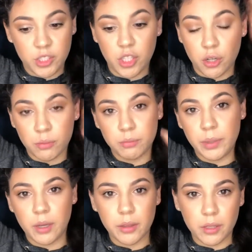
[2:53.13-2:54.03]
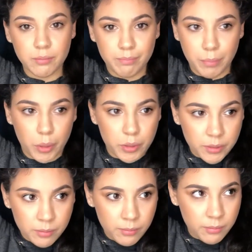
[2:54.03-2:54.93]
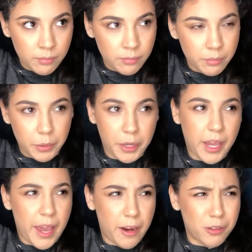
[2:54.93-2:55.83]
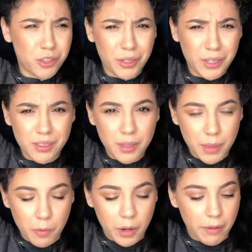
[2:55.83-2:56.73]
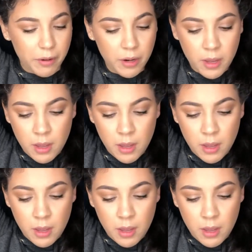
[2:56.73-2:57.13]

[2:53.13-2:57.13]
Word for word: you know be on the burn burning hair journey or something whatever